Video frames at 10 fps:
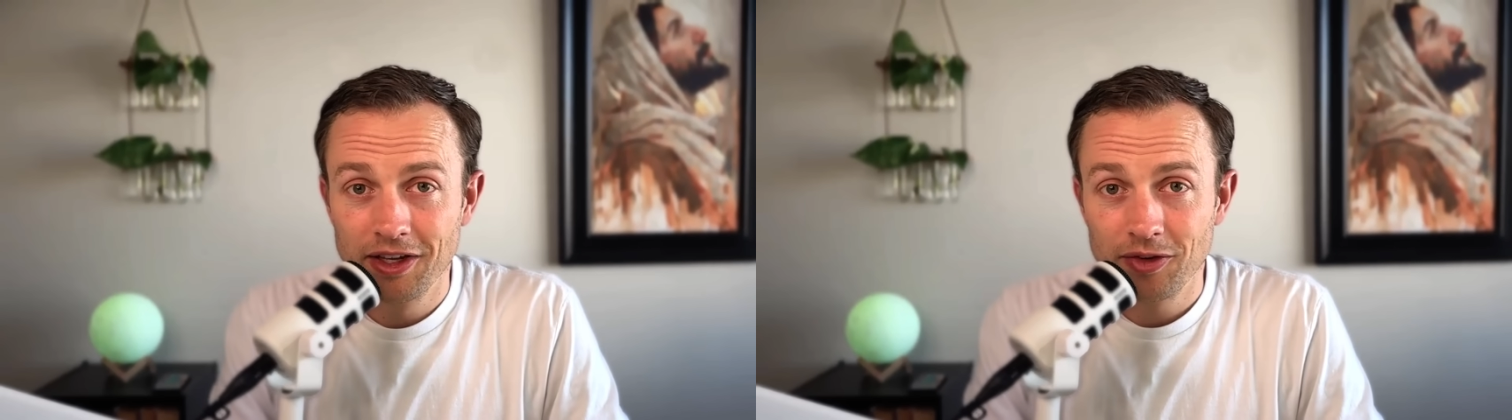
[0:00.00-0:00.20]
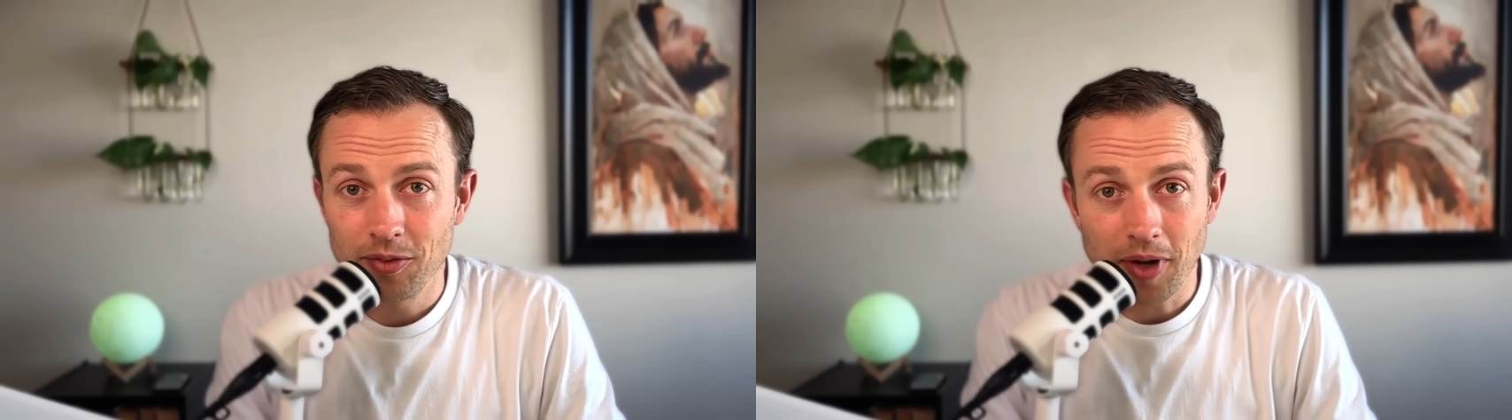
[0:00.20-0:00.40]

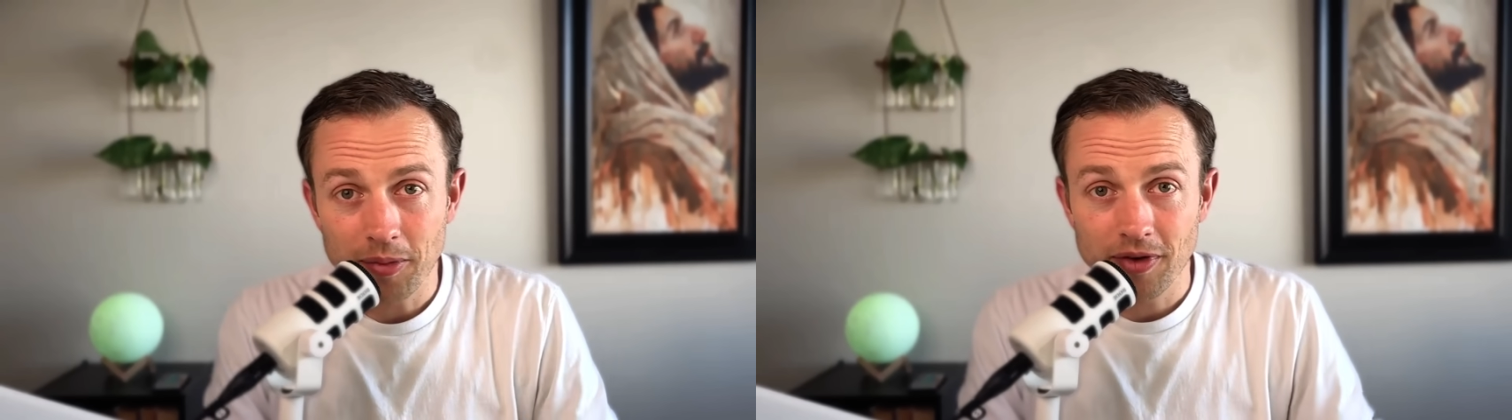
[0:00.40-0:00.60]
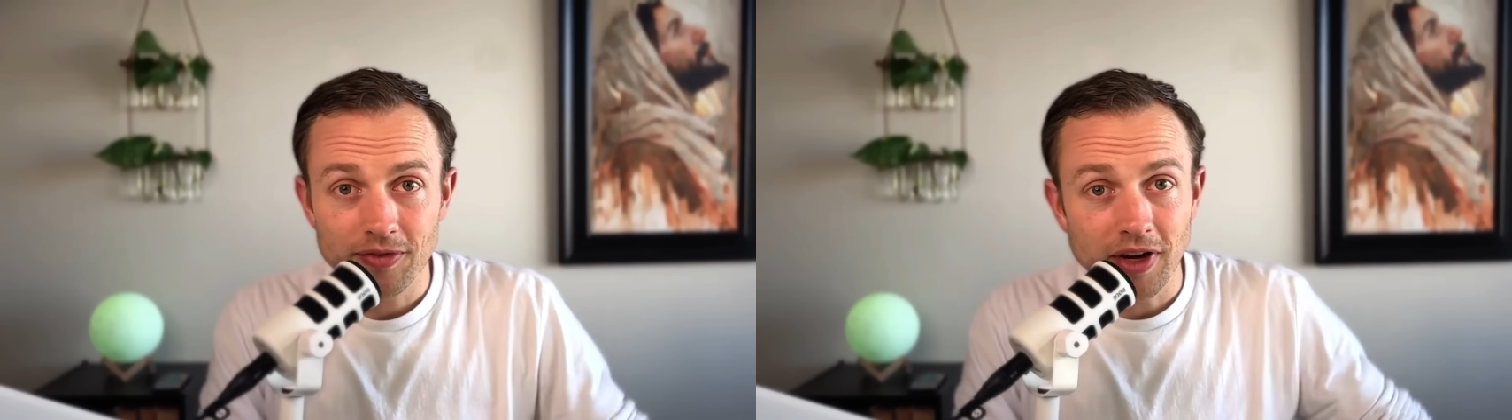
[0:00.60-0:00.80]
We might
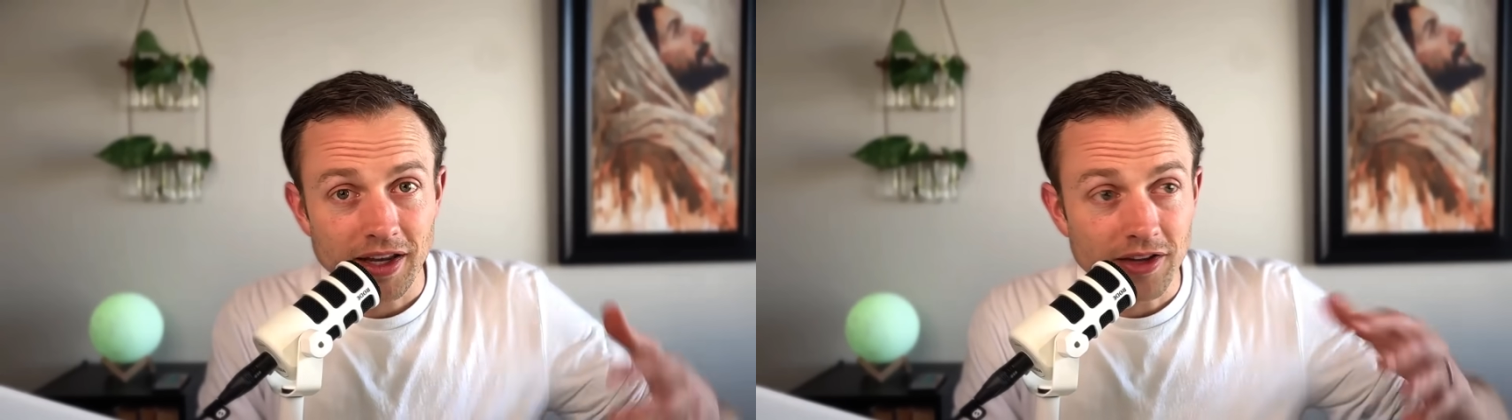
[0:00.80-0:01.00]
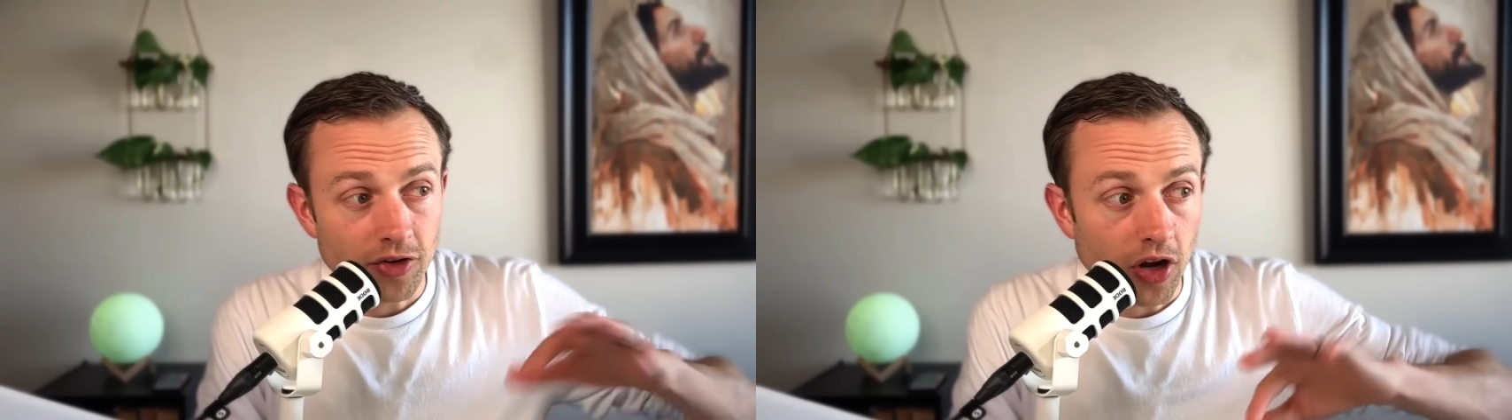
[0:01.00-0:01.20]
be afraid
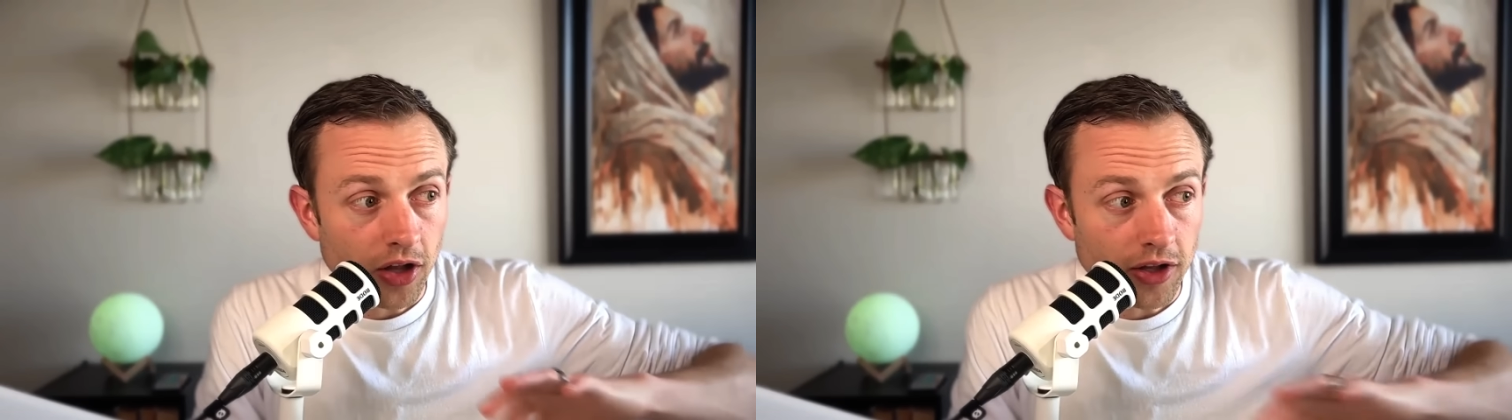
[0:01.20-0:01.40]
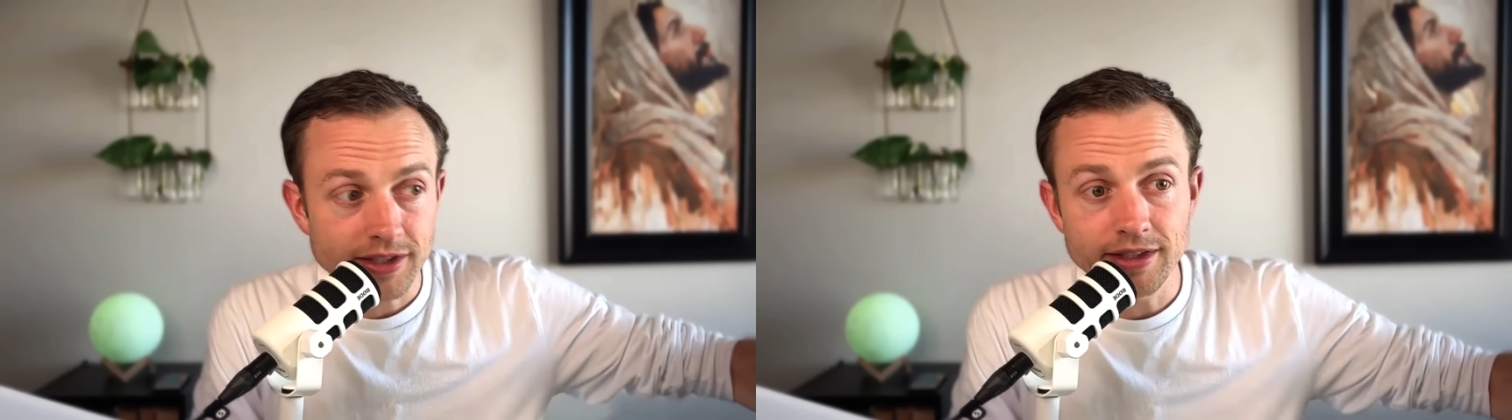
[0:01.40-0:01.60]
He'll call
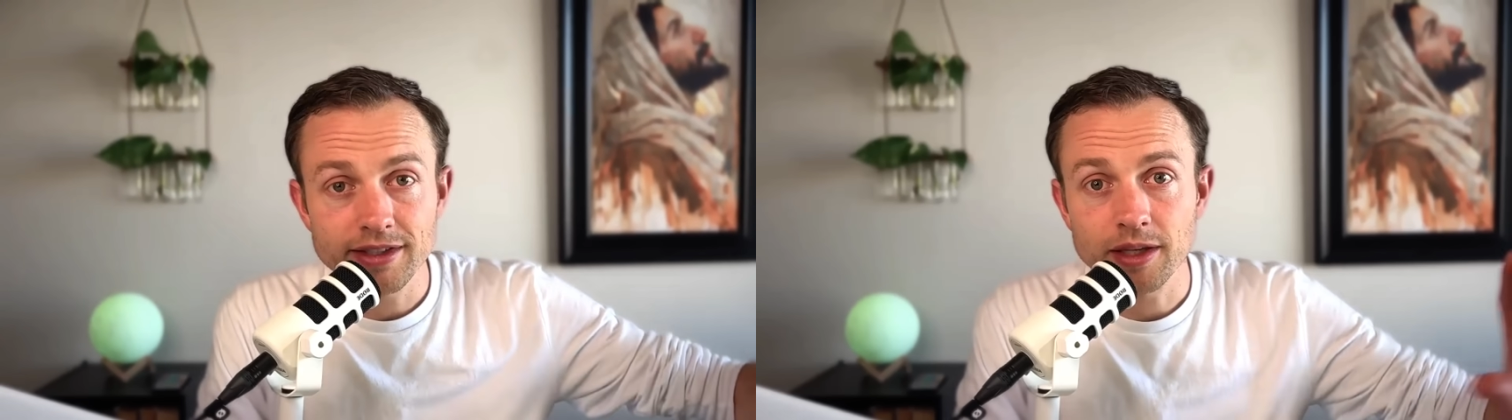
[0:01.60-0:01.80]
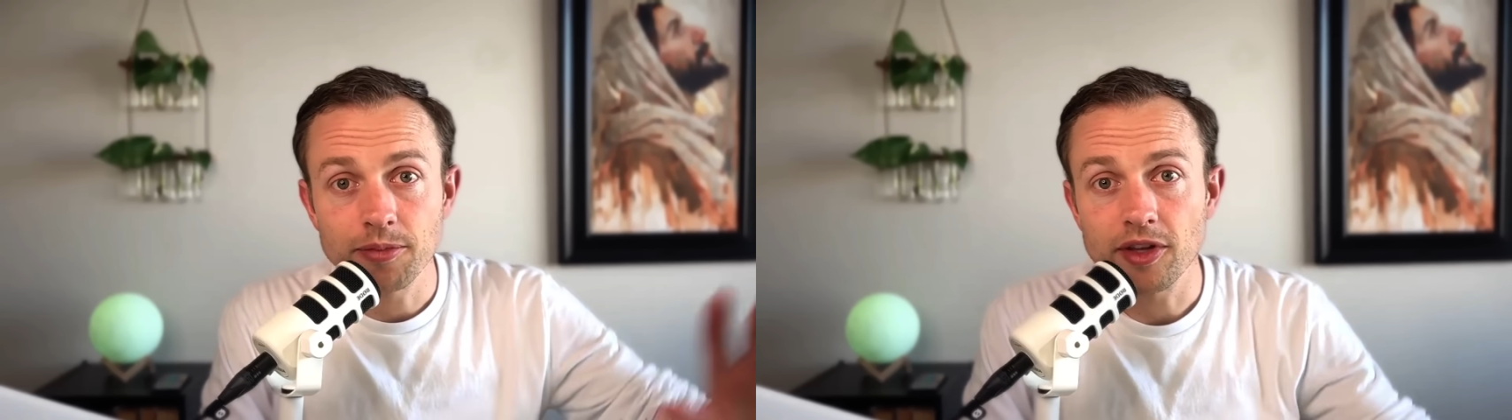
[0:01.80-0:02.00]
us into
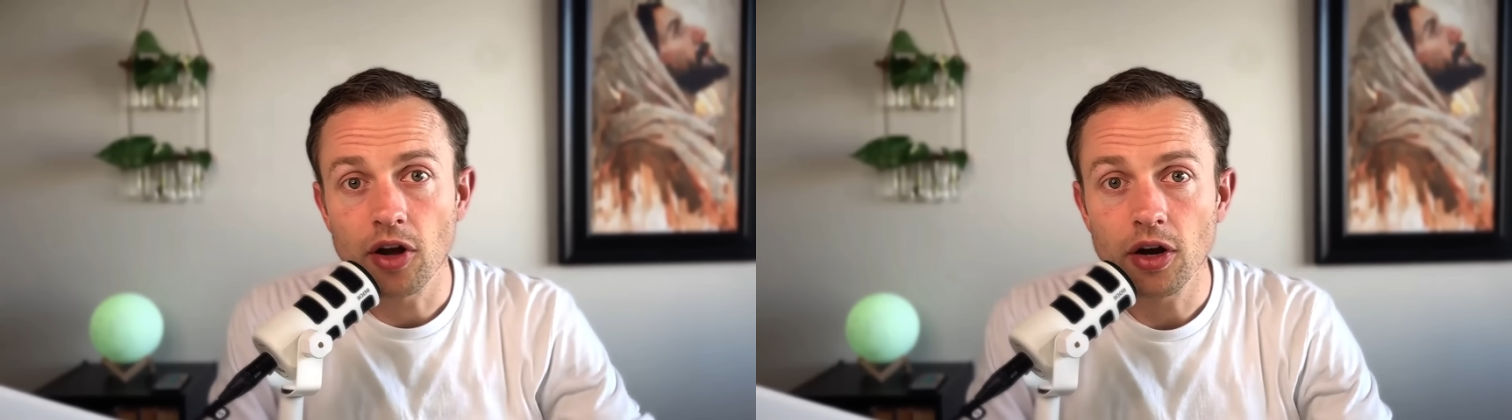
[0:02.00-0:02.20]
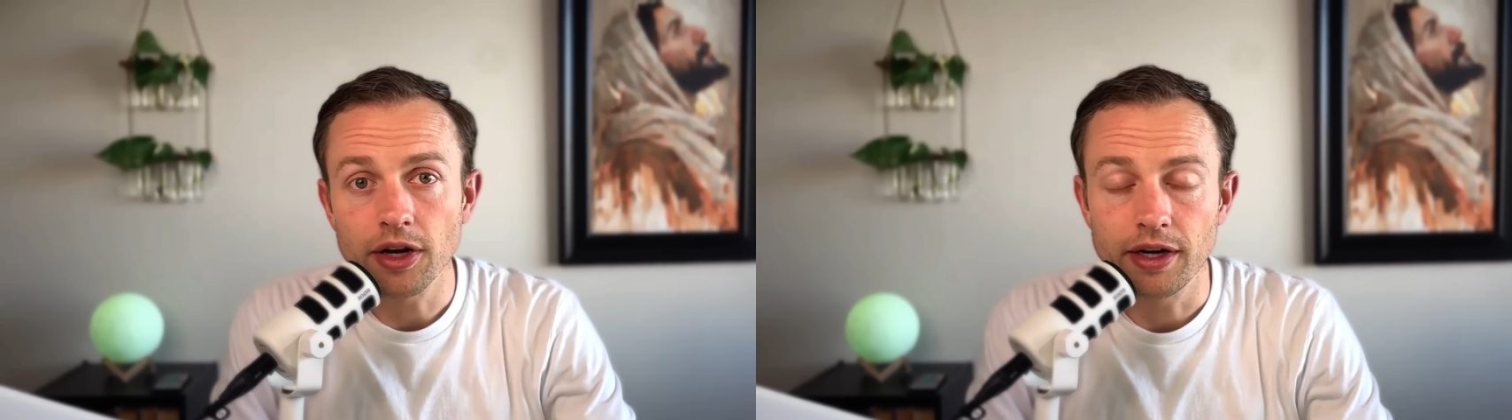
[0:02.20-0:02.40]
something
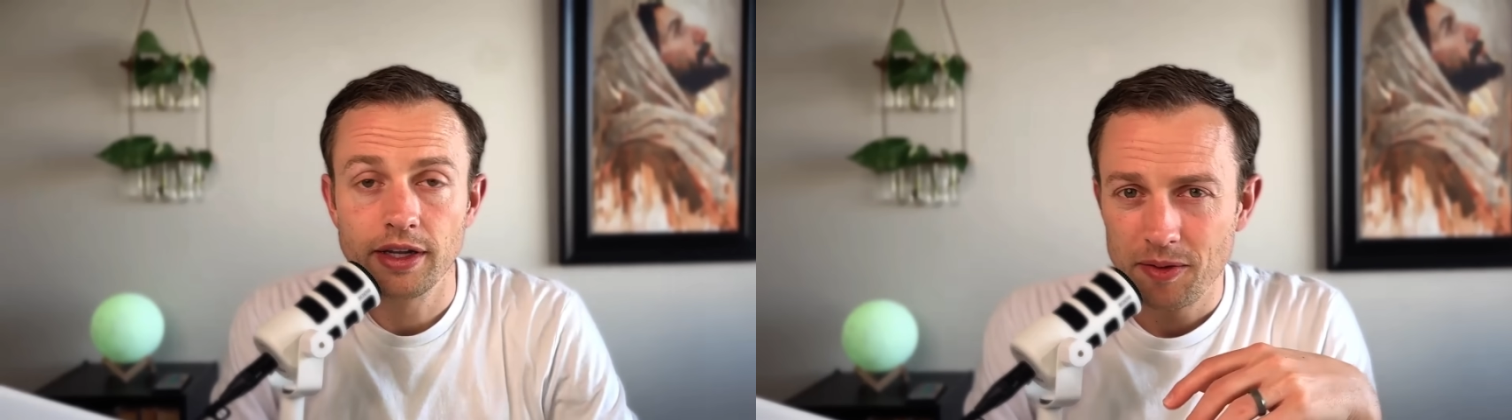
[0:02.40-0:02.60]
hard.